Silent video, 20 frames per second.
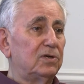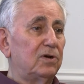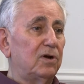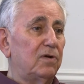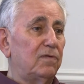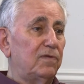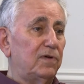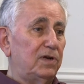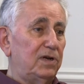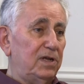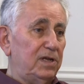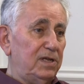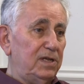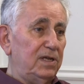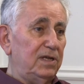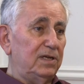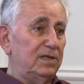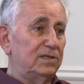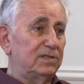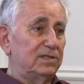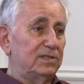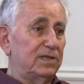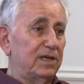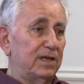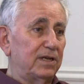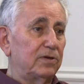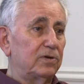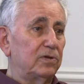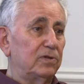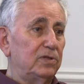over the years
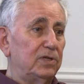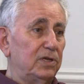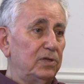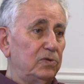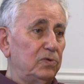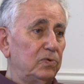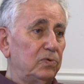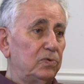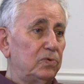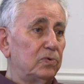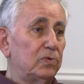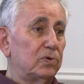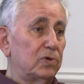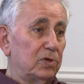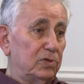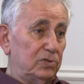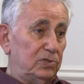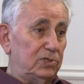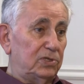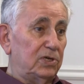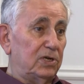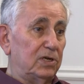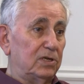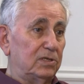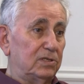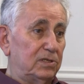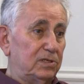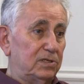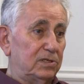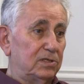I continued to
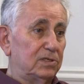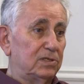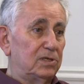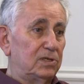consult